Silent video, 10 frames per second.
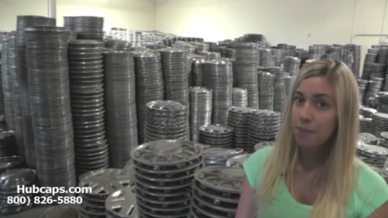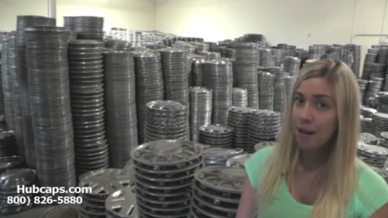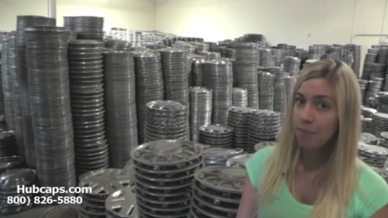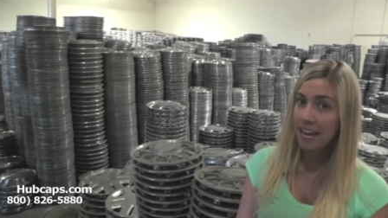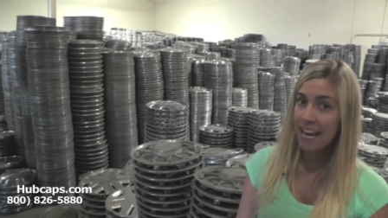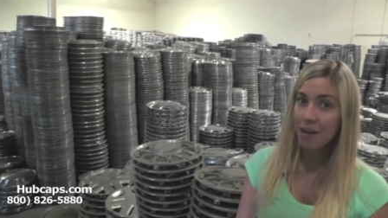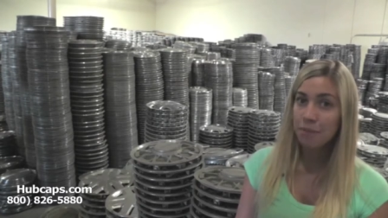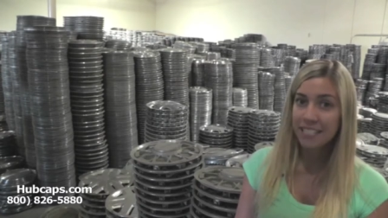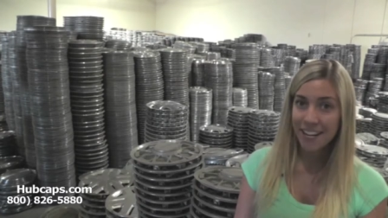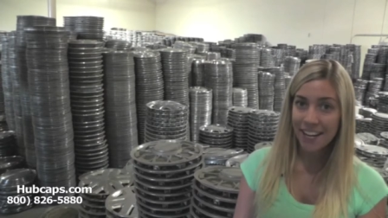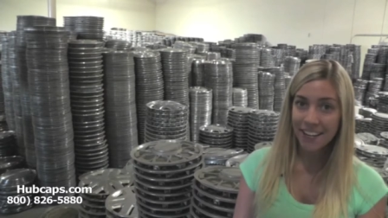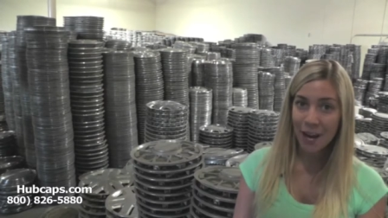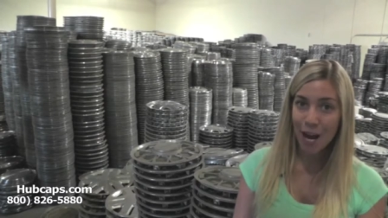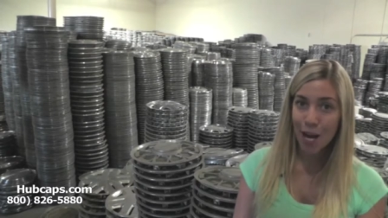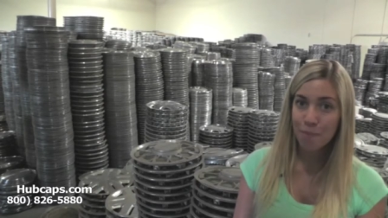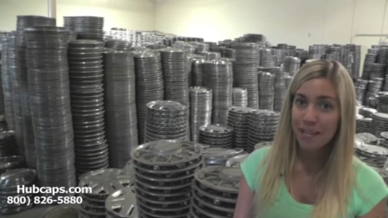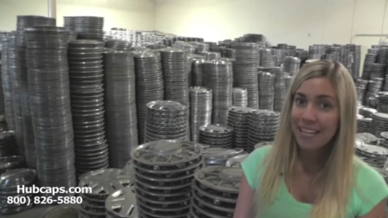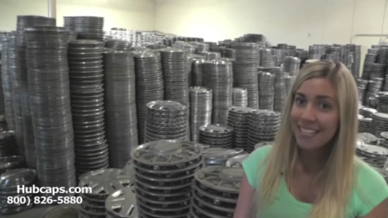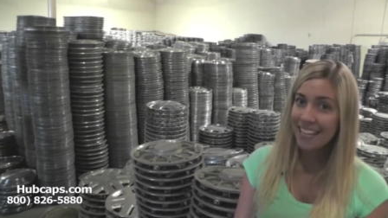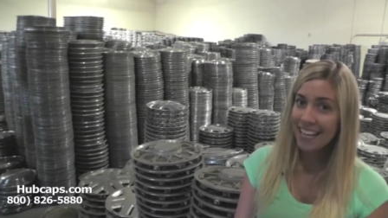Hubcaps.com.
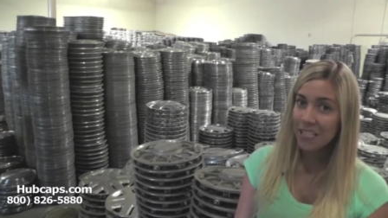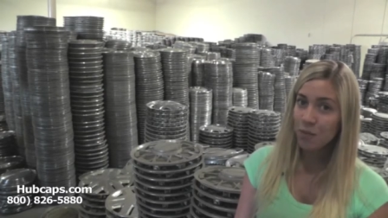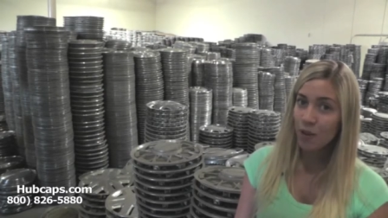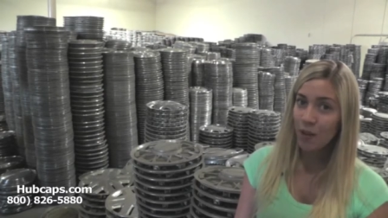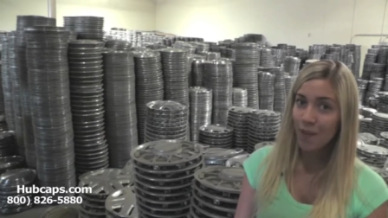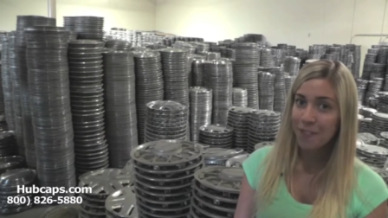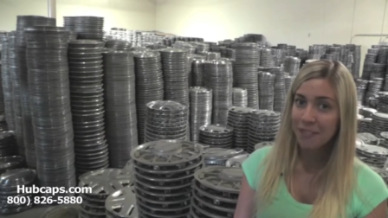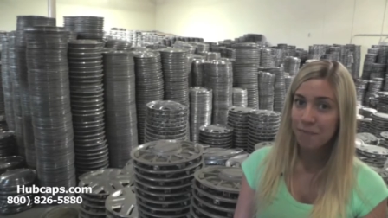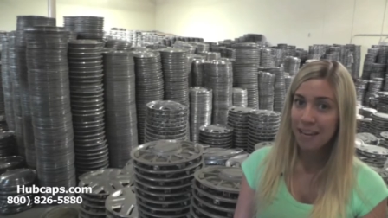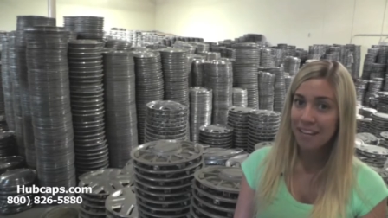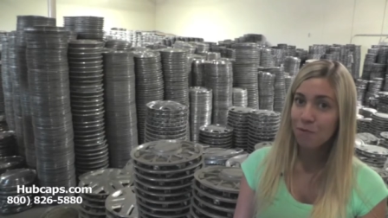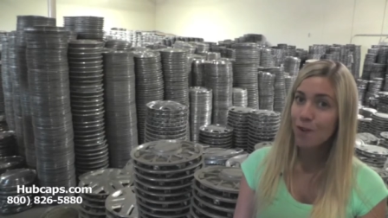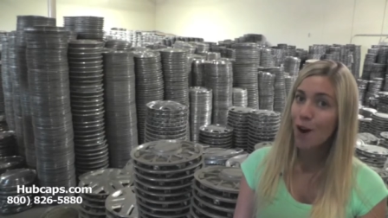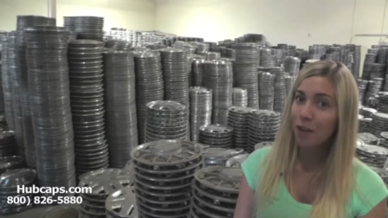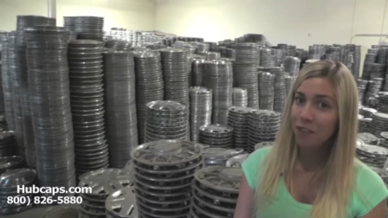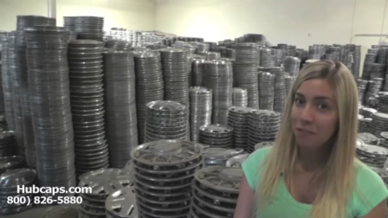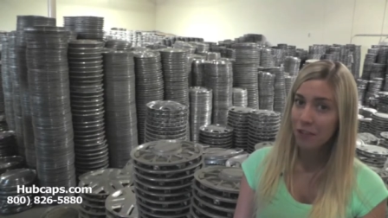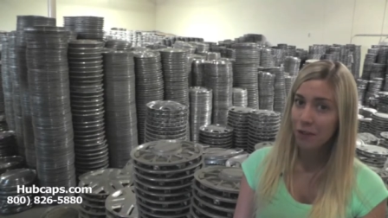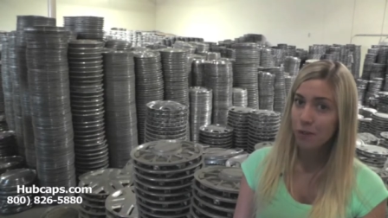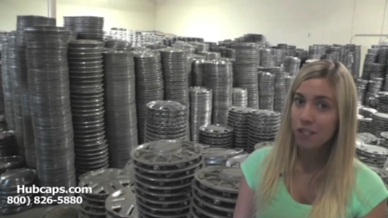Today's video was made for all of
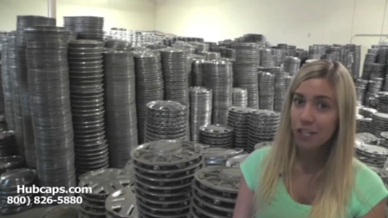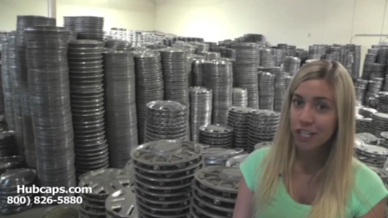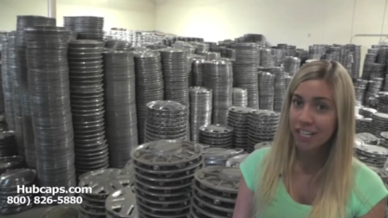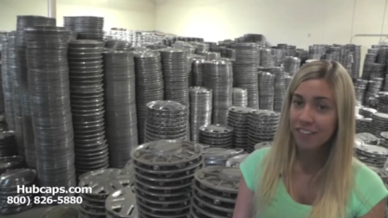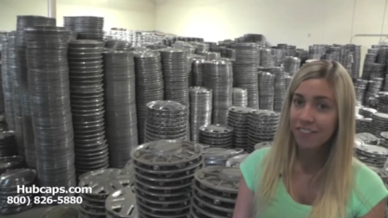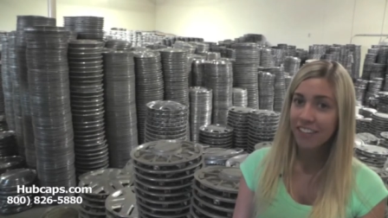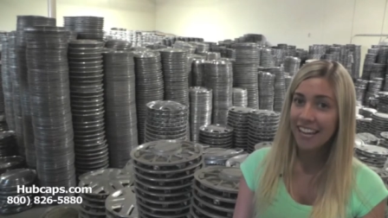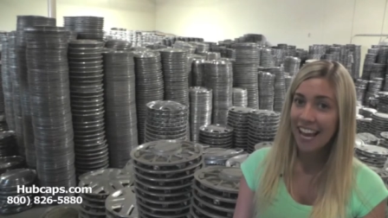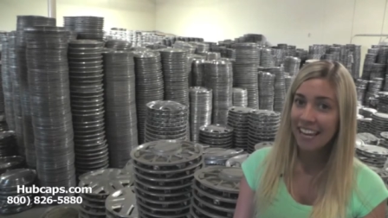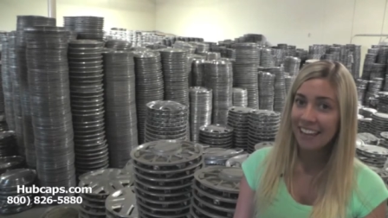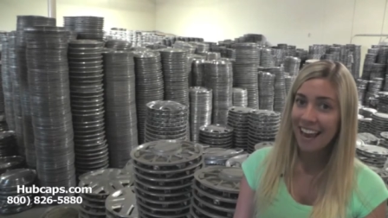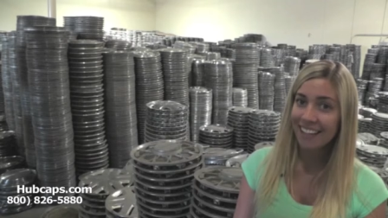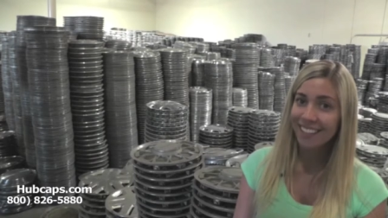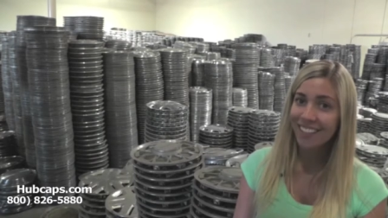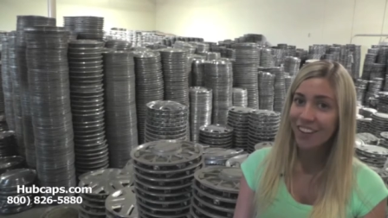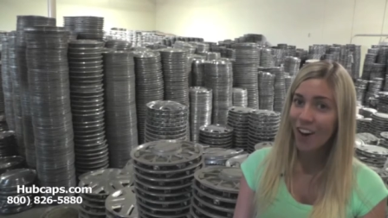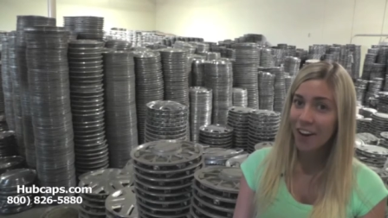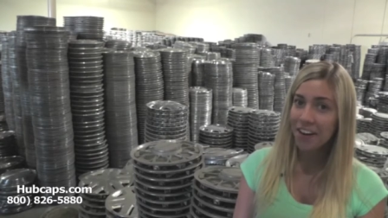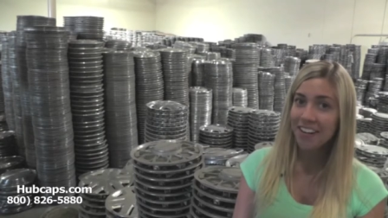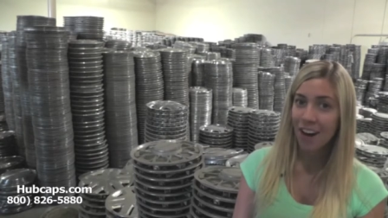you searching for Cadillac
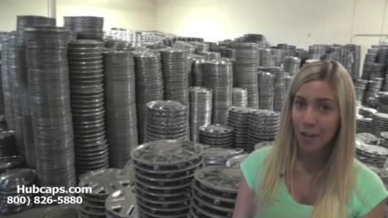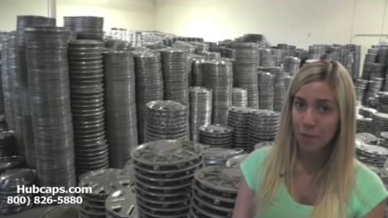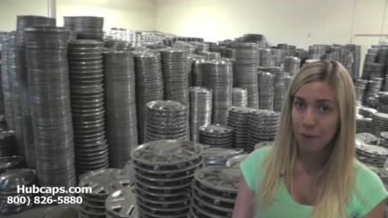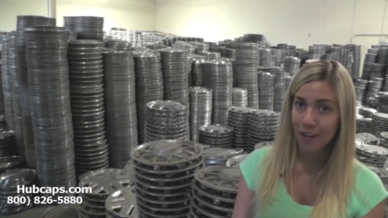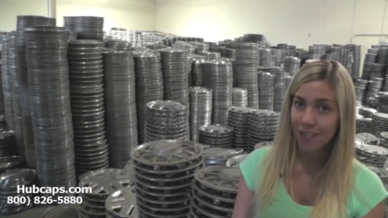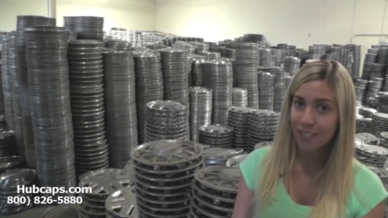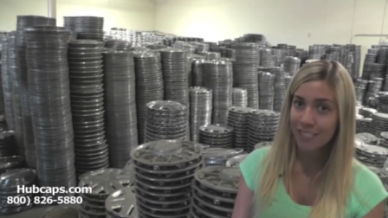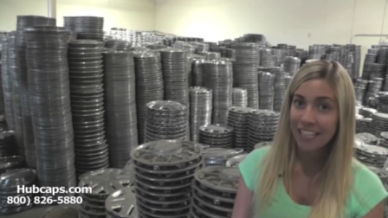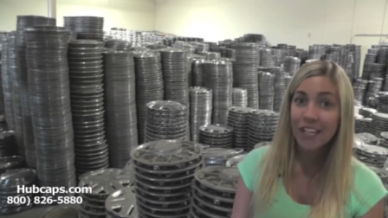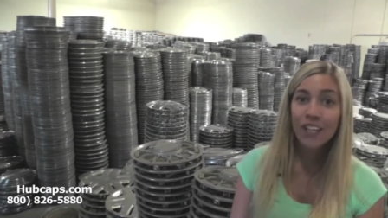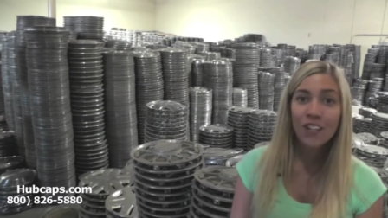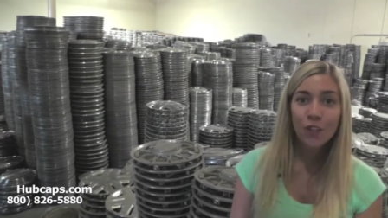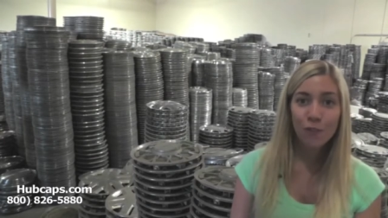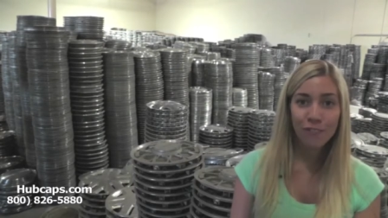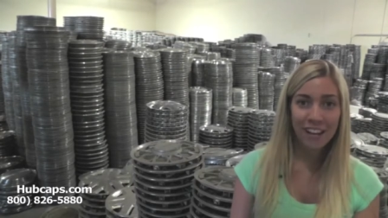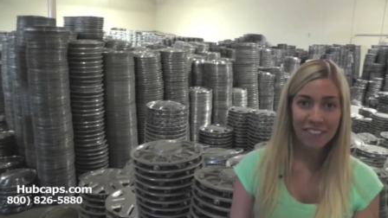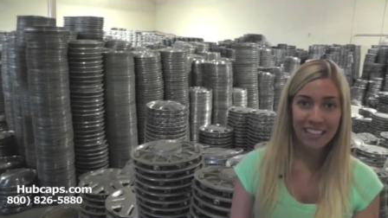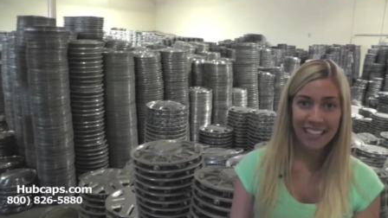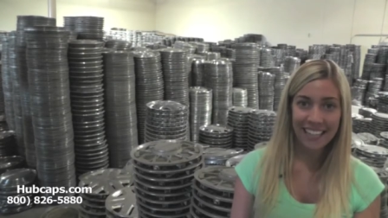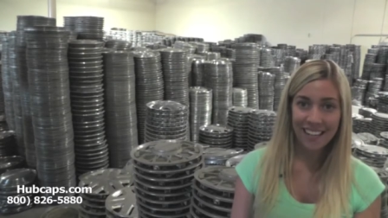car and auto parts. You've
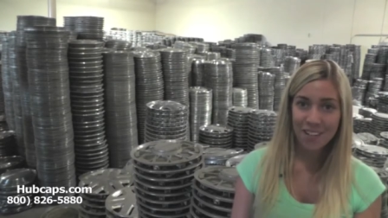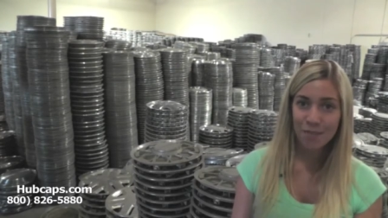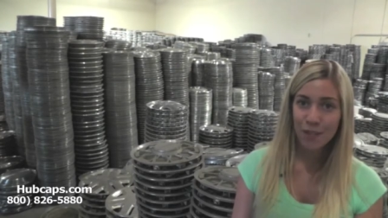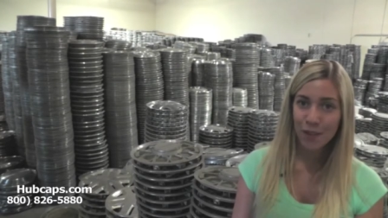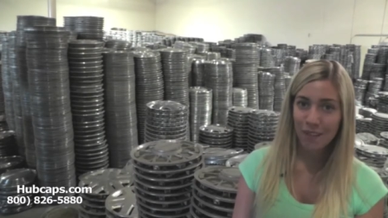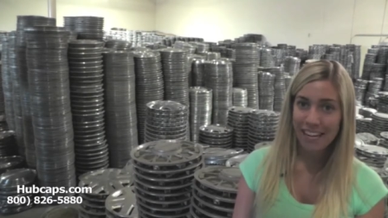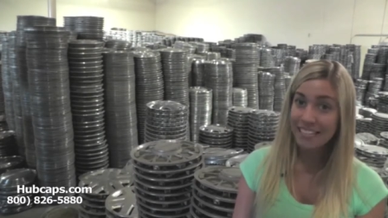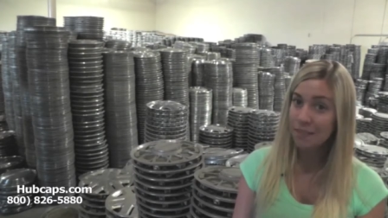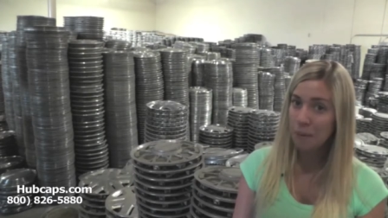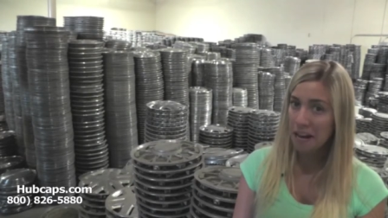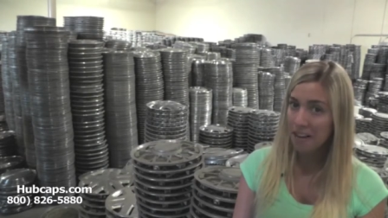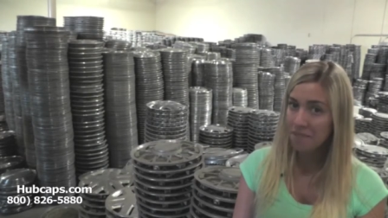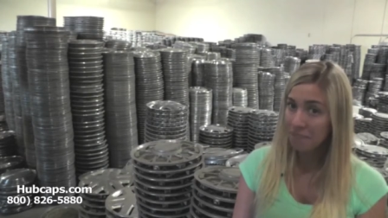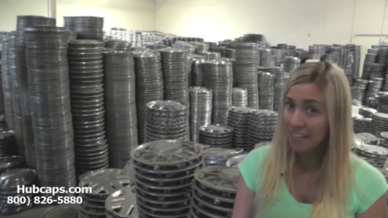definitely come to the right spot.